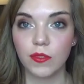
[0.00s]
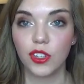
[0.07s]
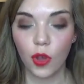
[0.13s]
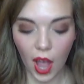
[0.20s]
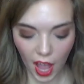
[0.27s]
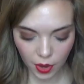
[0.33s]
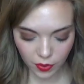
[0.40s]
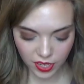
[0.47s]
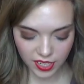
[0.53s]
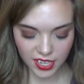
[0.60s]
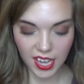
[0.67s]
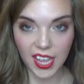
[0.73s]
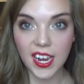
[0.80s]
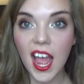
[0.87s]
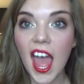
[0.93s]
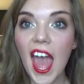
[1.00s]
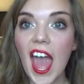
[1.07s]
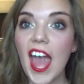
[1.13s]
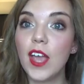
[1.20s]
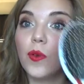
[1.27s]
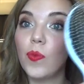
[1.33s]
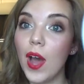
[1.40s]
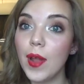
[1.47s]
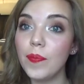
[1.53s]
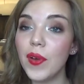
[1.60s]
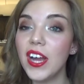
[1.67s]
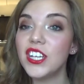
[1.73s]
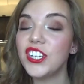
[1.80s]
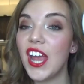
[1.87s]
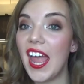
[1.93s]
So I would get a wet
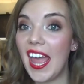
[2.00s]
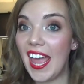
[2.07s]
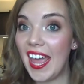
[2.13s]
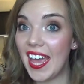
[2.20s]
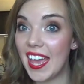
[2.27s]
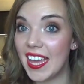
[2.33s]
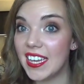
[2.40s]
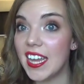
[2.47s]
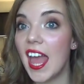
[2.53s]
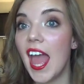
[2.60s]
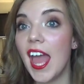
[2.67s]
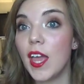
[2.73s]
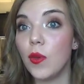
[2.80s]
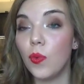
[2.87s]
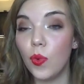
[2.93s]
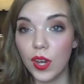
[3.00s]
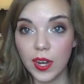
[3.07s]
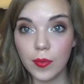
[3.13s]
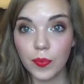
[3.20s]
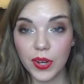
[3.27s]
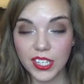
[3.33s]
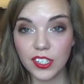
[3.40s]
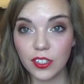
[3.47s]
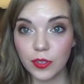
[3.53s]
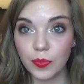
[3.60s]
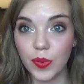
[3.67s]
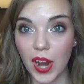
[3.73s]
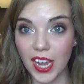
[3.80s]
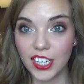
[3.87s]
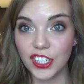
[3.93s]
brush and a wooden bristled
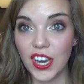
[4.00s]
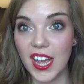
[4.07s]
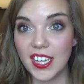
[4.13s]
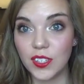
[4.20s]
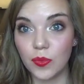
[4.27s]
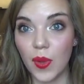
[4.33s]
brush as